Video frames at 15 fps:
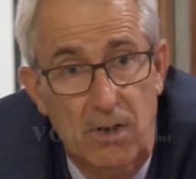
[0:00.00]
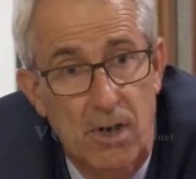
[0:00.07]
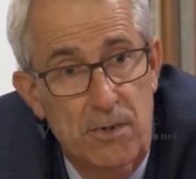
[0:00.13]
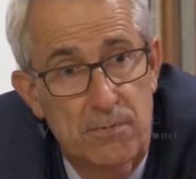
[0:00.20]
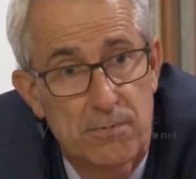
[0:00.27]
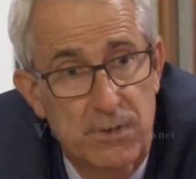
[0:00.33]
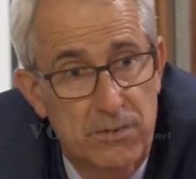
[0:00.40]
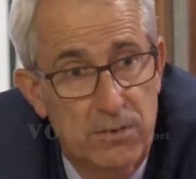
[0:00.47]
I
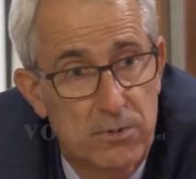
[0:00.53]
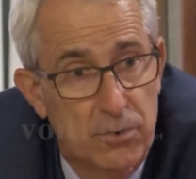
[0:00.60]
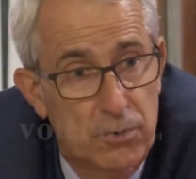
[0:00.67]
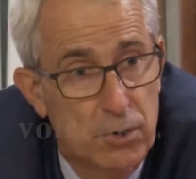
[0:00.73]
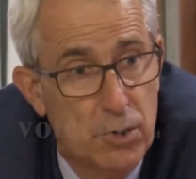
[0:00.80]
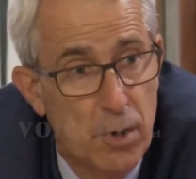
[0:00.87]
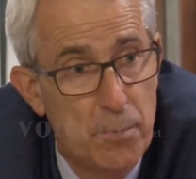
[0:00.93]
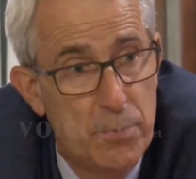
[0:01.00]
visited a
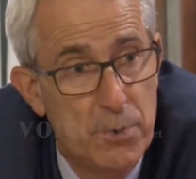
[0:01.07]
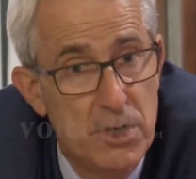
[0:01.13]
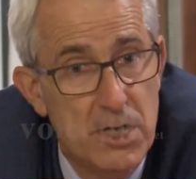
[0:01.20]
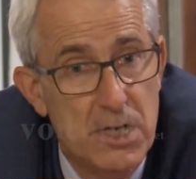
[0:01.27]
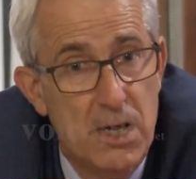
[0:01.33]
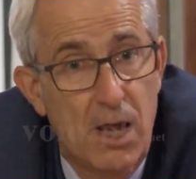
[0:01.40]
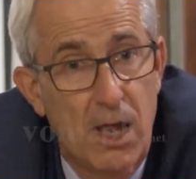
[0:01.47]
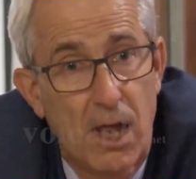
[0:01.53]

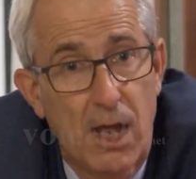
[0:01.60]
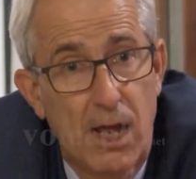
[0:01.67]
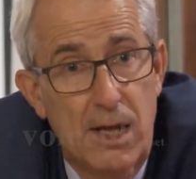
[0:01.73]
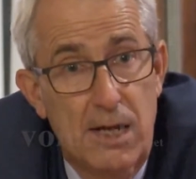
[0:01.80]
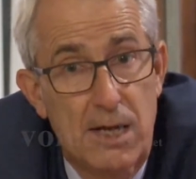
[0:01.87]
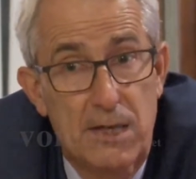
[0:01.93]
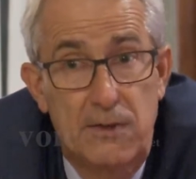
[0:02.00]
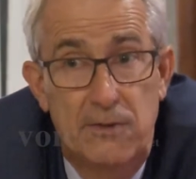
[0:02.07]
company
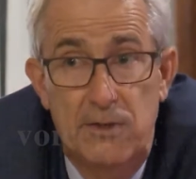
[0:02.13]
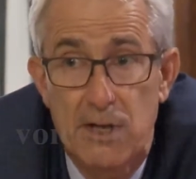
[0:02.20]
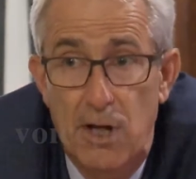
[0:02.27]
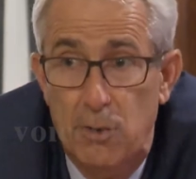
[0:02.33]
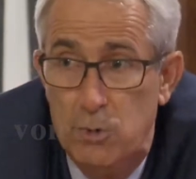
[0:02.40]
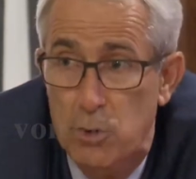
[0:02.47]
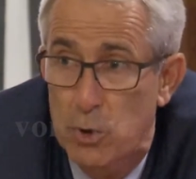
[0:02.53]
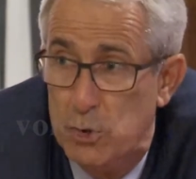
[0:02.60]
in
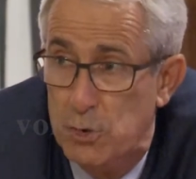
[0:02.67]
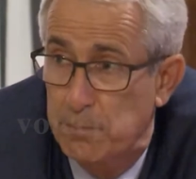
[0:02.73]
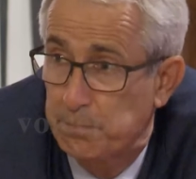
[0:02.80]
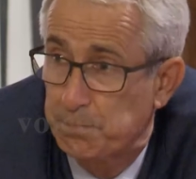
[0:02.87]
Sialkot,